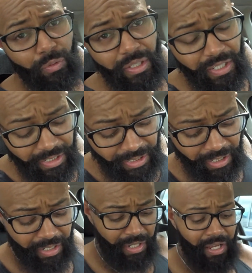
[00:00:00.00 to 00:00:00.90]
need
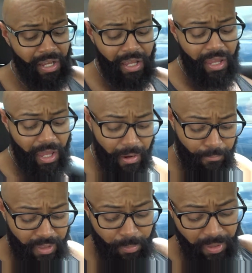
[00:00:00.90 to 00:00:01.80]

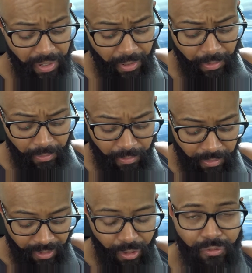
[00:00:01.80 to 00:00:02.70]
every pair
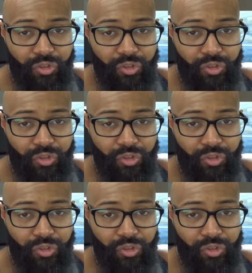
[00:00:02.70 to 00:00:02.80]
of